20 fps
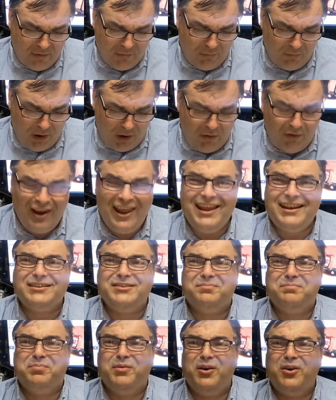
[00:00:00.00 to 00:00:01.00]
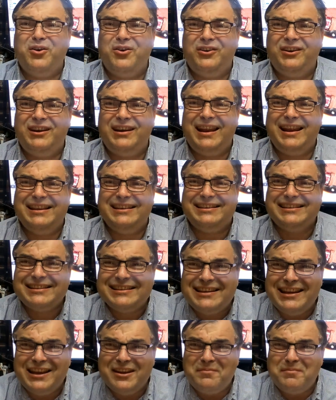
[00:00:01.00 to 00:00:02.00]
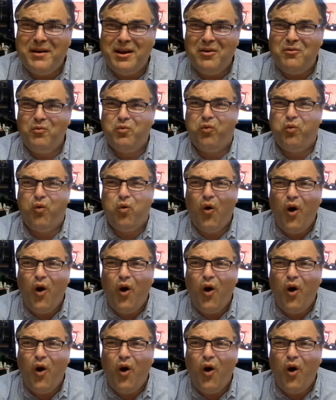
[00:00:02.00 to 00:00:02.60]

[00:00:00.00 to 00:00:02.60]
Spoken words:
Rolex, burden and stigma?